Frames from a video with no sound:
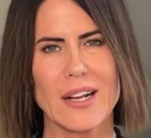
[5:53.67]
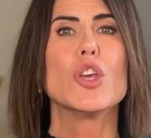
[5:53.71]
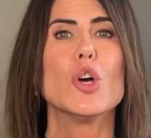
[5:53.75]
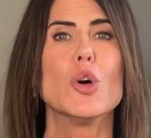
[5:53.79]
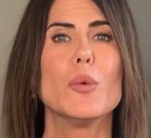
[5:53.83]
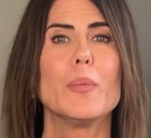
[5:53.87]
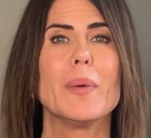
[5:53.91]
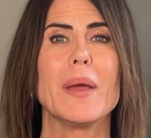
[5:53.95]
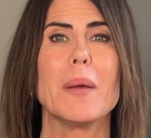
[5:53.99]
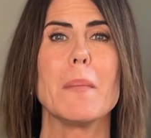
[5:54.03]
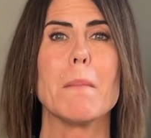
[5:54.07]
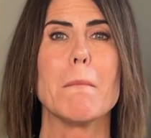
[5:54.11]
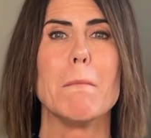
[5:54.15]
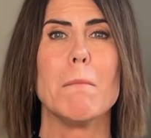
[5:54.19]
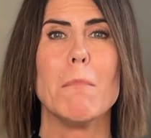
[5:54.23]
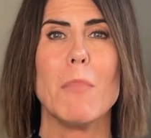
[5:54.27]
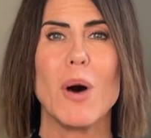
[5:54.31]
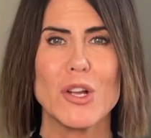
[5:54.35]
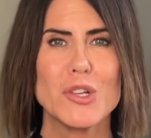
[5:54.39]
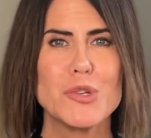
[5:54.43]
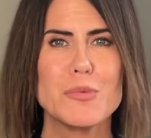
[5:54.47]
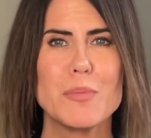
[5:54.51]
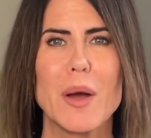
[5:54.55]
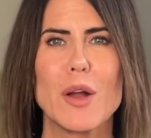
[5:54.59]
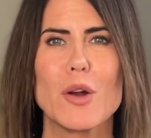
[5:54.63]
you'll be
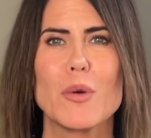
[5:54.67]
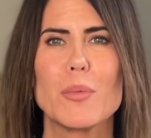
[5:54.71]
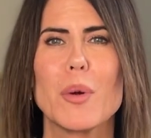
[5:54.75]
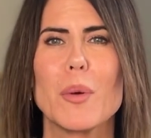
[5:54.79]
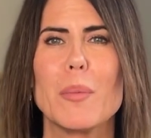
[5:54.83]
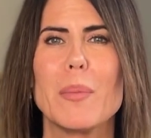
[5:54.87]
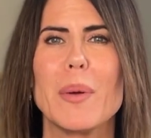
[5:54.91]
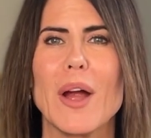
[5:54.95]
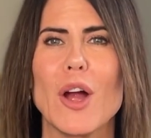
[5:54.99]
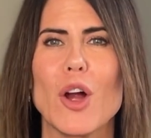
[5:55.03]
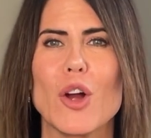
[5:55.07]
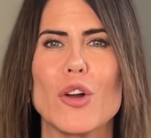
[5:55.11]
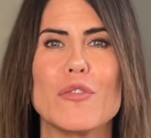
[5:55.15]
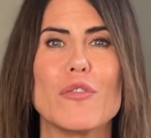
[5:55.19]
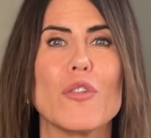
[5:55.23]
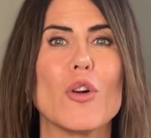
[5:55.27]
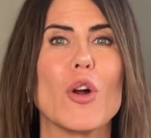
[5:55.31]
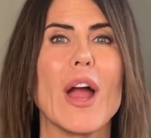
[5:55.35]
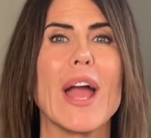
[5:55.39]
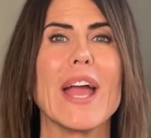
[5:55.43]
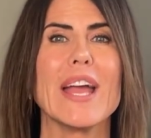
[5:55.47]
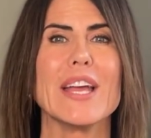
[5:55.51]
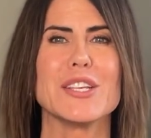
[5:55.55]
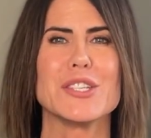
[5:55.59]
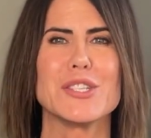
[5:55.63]
much better prepared for
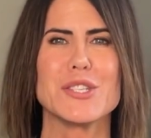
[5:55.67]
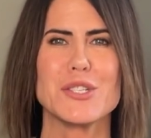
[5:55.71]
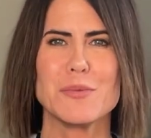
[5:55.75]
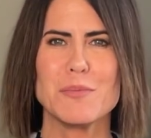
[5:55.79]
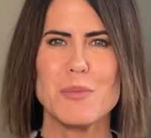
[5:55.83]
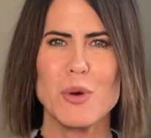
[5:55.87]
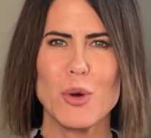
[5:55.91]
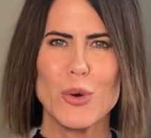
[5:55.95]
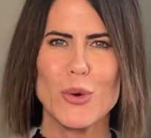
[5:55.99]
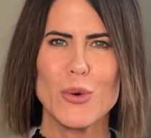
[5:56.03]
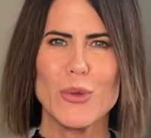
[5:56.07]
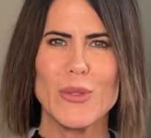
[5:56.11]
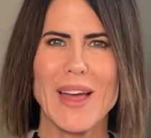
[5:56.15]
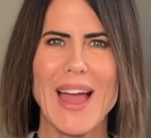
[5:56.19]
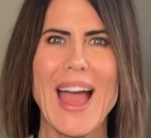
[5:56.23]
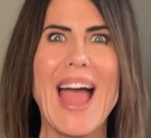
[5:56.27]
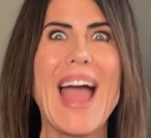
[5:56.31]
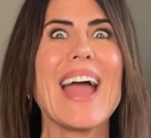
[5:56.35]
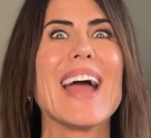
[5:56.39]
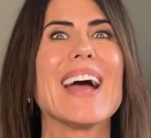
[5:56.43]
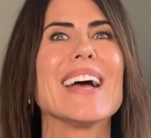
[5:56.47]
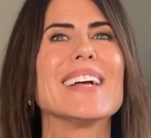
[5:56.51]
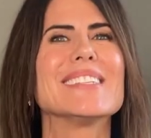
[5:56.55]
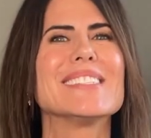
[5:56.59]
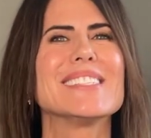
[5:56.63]
a smooth
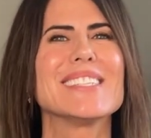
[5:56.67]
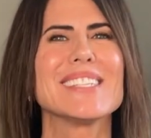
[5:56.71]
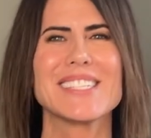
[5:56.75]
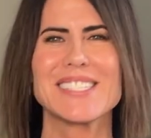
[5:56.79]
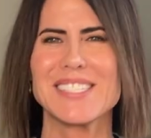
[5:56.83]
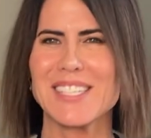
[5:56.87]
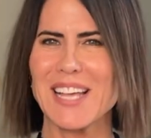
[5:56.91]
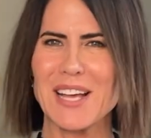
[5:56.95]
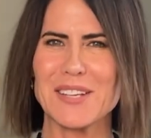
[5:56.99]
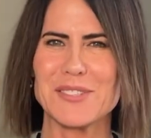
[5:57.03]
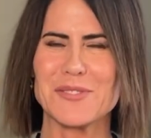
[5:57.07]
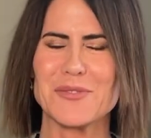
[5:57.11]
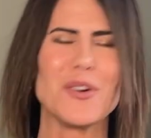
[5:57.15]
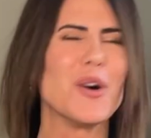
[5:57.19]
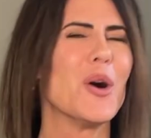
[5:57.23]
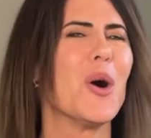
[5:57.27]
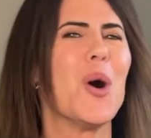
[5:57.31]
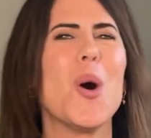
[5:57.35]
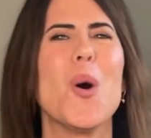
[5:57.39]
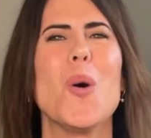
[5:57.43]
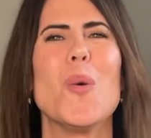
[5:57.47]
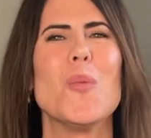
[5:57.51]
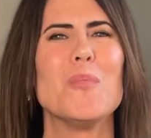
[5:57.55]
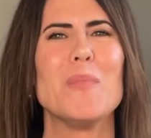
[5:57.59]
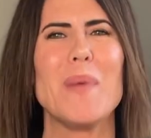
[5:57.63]
and successful
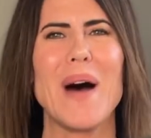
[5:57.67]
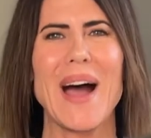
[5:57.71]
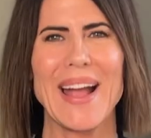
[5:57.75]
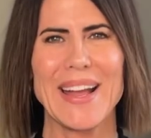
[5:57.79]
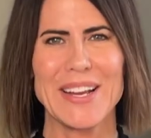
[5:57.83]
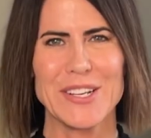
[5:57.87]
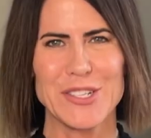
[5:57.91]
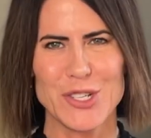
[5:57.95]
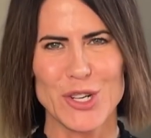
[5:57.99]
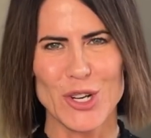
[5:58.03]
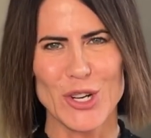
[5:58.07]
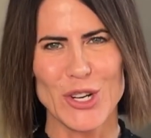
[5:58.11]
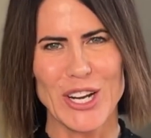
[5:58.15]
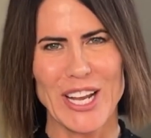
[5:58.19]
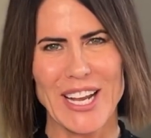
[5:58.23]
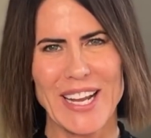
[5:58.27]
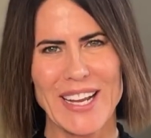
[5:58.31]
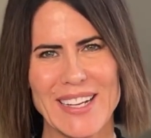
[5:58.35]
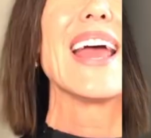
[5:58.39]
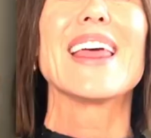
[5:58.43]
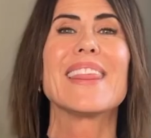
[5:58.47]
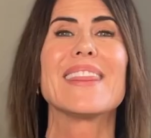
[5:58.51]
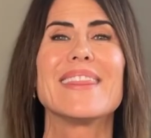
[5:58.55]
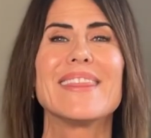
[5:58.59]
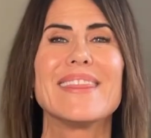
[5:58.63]
home buying journey.
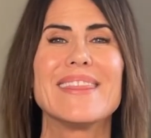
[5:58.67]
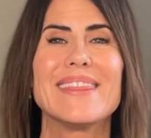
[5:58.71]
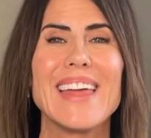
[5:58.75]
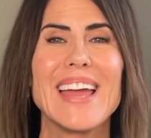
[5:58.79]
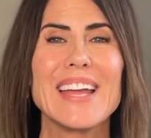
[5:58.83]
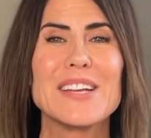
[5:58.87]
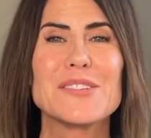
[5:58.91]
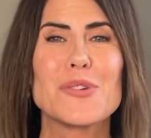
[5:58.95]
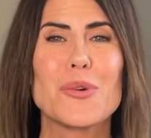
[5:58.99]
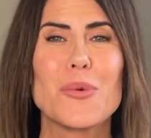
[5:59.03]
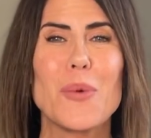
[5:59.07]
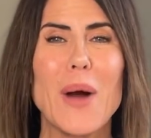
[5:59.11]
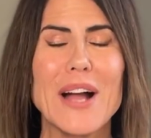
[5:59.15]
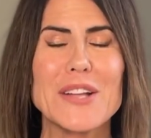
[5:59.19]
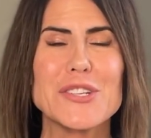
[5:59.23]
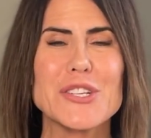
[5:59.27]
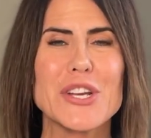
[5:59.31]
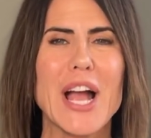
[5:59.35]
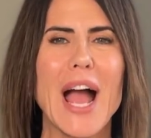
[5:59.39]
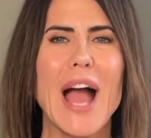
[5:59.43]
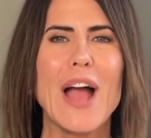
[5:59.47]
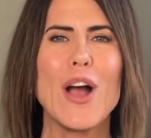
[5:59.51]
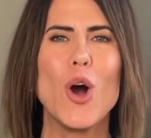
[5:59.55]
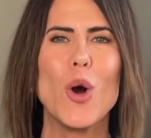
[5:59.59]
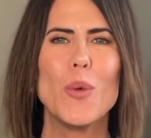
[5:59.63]
Thanks for
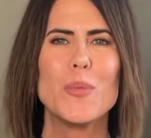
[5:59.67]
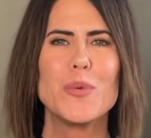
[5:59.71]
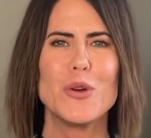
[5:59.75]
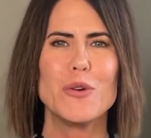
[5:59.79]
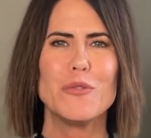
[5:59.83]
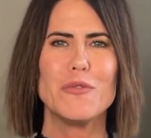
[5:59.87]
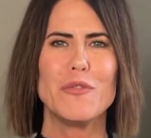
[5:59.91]
watching. I hope you